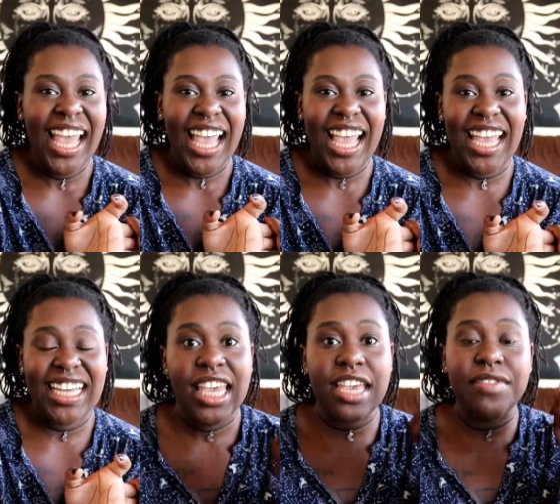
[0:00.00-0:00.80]

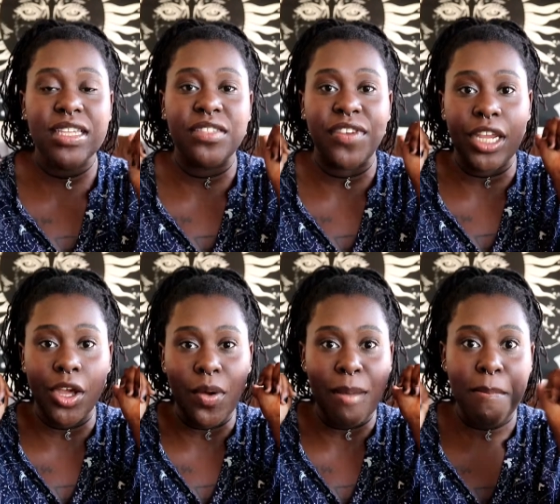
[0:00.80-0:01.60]
And give this video
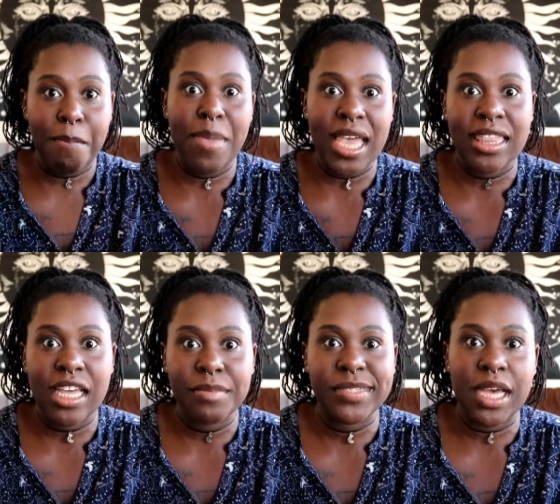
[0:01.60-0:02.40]
a big
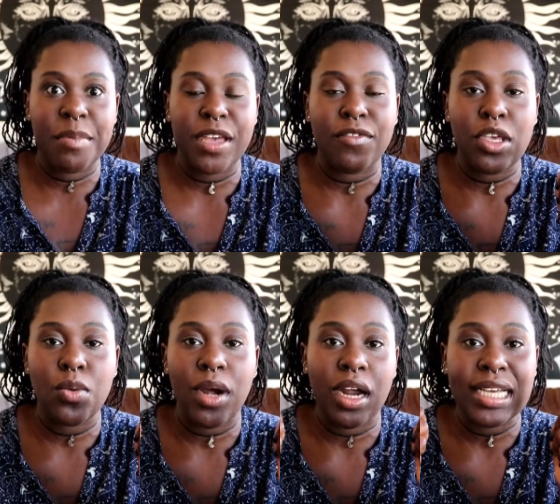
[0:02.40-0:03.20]
thumbs up if you
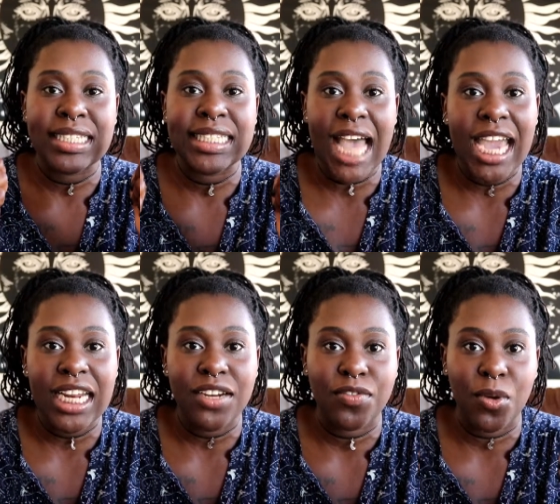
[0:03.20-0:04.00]
are
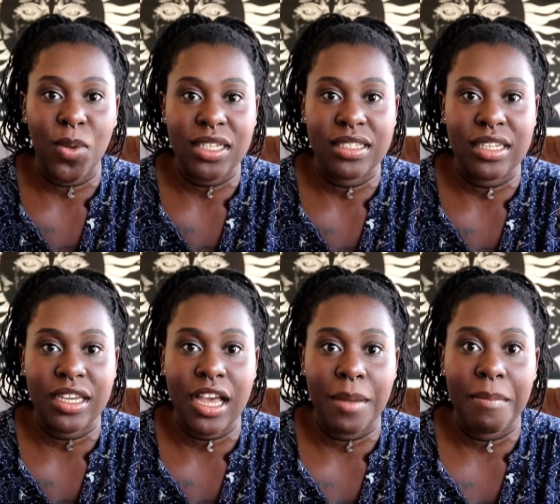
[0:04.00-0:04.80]
excited for what's to
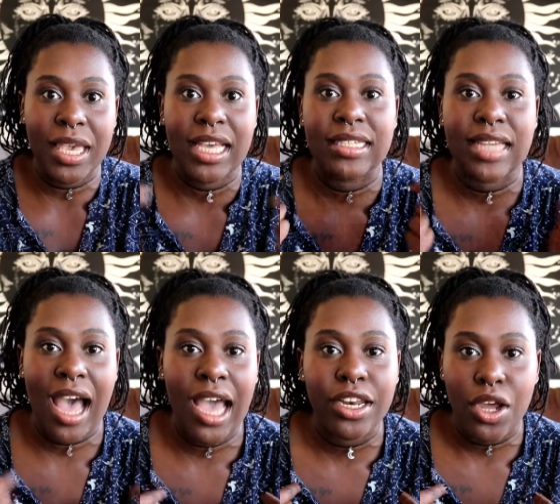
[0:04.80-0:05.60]
come because
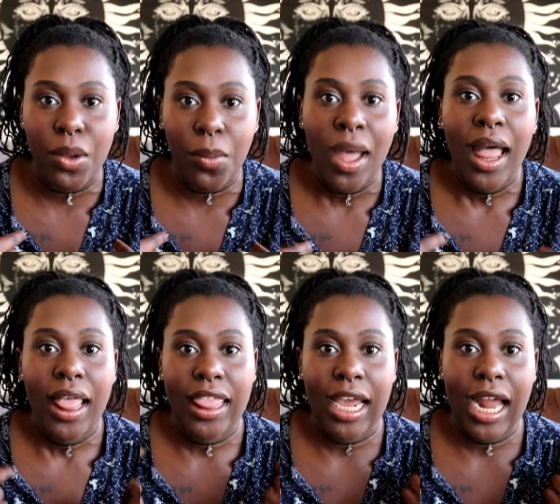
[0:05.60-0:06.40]
I know
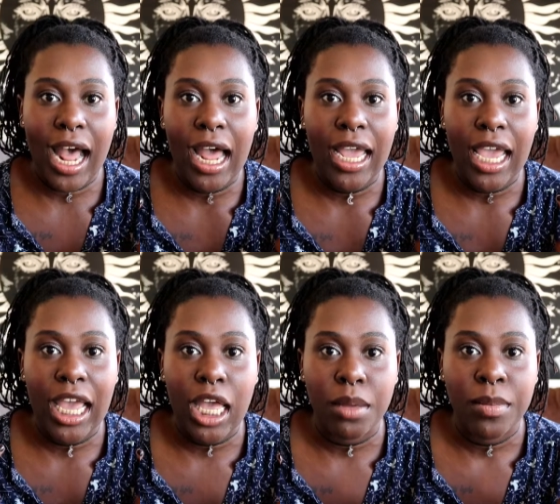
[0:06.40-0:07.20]
that I
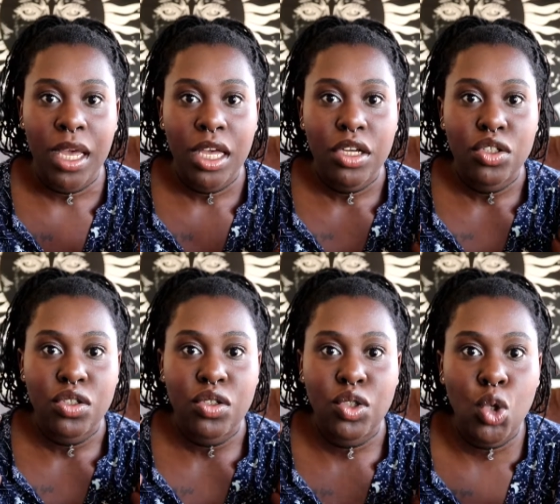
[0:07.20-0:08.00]
am
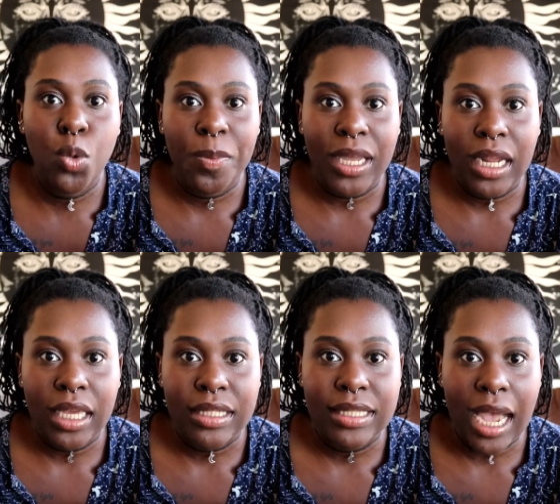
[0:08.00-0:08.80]
stupid
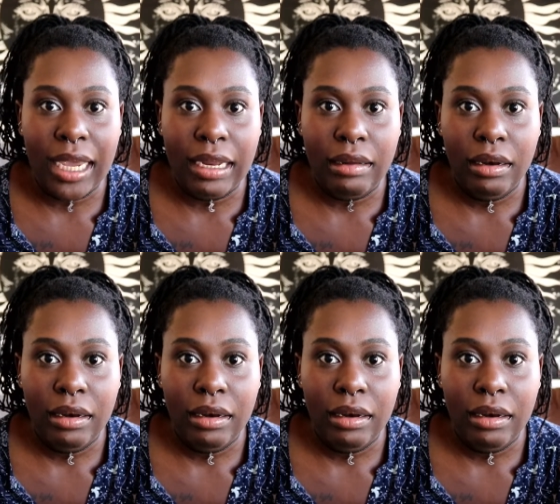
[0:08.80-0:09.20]
excited.